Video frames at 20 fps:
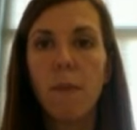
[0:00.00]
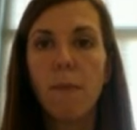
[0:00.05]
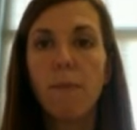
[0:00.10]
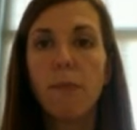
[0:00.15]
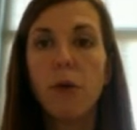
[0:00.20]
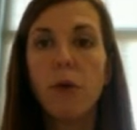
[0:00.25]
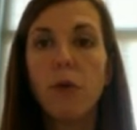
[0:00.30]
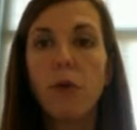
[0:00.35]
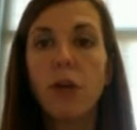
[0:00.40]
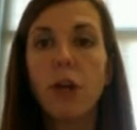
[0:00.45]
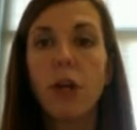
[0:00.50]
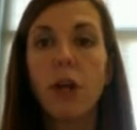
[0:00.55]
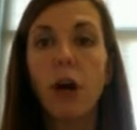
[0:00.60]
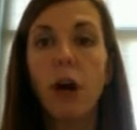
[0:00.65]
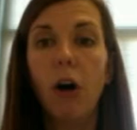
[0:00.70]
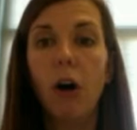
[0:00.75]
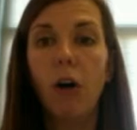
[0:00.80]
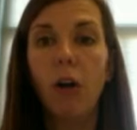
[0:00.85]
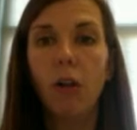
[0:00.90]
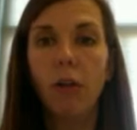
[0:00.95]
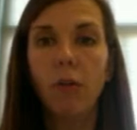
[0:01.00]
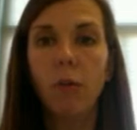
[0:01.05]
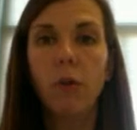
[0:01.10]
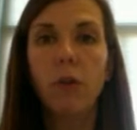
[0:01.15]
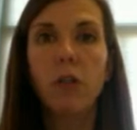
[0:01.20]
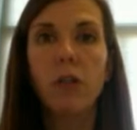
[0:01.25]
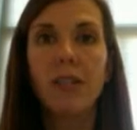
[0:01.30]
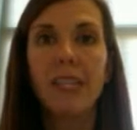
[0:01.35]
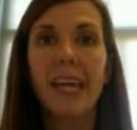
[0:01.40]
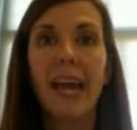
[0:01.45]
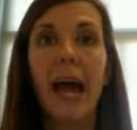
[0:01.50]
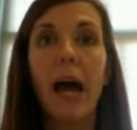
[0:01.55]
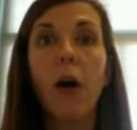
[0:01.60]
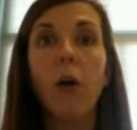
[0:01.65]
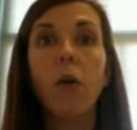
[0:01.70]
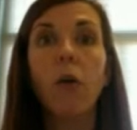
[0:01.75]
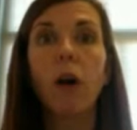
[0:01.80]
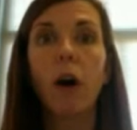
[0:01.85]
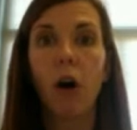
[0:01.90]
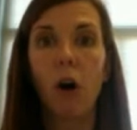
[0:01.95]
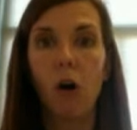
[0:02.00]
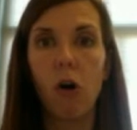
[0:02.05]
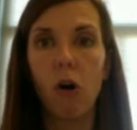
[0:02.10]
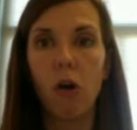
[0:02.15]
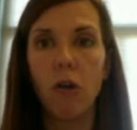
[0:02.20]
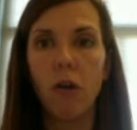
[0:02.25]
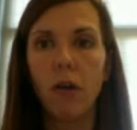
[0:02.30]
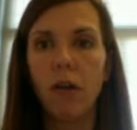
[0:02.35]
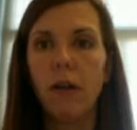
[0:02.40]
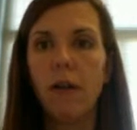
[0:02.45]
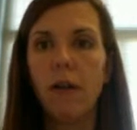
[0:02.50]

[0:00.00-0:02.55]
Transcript: Butanol, which is the alcohol,